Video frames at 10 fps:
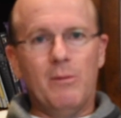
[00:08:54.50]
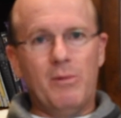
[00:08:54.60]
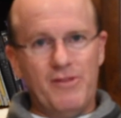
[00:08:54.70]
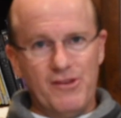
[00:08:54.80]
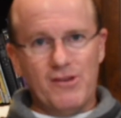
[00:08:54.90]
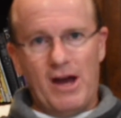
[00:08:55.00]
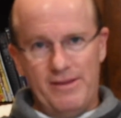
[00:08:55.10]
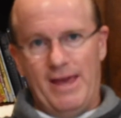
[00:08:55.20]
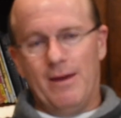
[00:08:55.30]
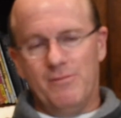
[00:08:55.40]
But this
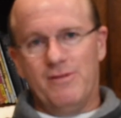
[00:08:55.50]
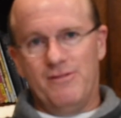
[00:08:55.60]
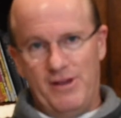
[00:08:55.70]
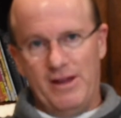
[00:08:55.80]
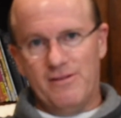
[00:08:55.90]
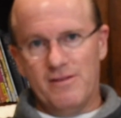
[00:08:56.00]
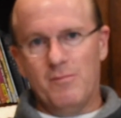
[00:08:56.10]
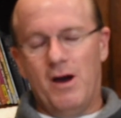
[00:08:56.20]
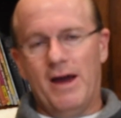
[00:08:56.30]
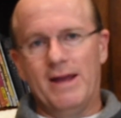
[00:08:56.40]
got Dane to change his
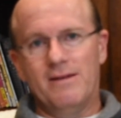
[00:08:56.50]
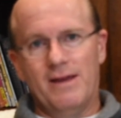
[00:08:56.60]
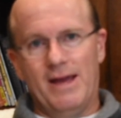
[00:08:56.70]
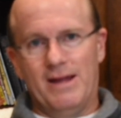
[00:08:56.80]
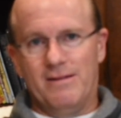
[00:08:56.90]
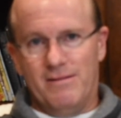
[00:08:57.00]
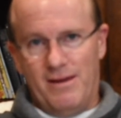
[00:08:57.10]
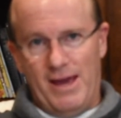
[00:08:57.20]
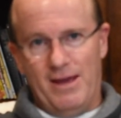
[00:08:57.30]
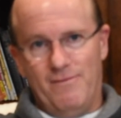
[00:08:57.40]
mind, and
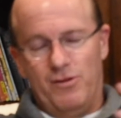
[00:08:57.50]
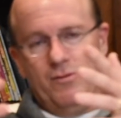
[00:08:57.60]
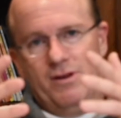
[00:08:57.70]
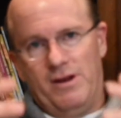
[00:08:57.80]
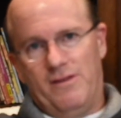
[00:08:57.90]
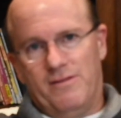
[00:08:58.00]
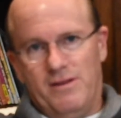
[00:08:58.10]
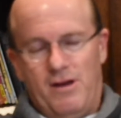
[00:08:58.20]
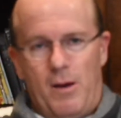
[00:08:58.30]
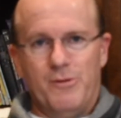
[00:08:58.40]
Haight viewed it as
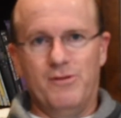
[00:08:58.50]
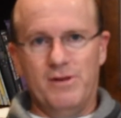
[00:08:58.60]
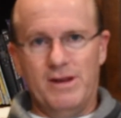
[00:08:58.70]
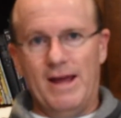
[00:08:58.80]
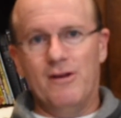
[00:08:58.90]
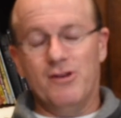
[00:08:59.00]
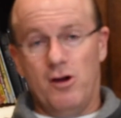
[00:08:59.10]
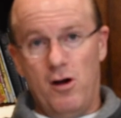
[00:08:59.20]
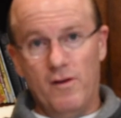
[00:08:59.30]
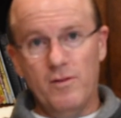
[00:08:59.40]
the opportunity now to
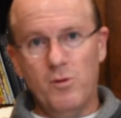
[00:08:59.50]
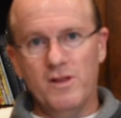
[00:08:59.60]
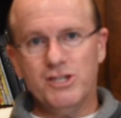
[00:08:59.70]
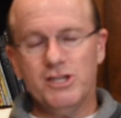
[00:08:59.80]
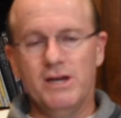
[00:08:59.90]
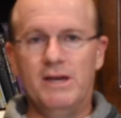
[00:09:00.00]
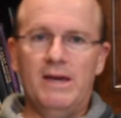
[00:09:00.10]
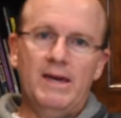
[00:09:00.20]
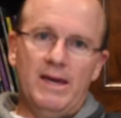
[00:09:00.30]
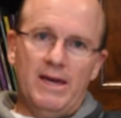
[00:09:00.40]
call in the militia.
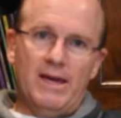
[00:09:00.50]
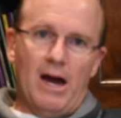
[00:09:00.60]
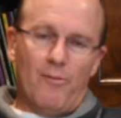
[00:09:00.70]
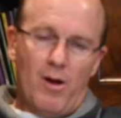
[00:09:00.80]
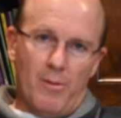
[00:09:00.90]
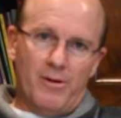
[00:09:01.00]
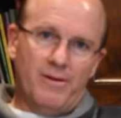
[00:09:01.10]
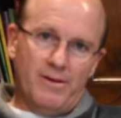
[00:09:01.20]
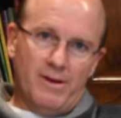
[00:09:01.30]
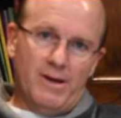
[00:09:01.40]
He got
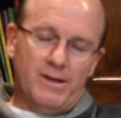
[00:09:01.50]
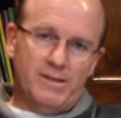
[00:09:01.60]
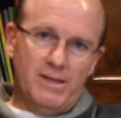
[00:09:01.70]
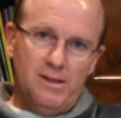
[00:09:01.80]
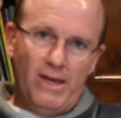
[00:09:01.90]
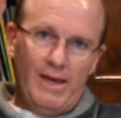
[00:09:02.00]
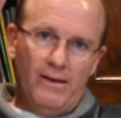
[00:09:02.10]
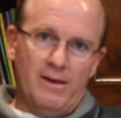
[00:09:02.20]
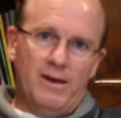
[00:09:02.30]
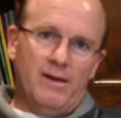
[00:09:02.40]
Robert D. Lee
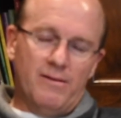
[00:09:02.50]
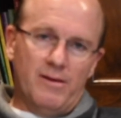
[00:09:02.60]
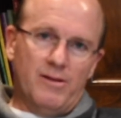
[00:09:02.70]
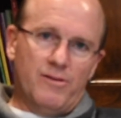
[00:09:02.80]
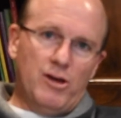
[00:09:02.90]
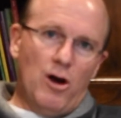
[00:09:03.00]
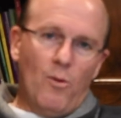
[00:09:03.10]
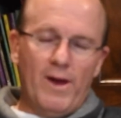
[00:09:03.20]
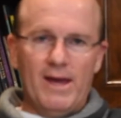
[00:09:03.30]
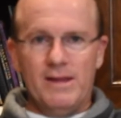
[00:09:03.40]
to
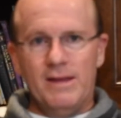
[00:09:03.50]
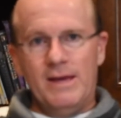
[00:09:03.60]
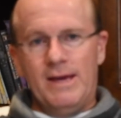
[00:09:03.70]
go in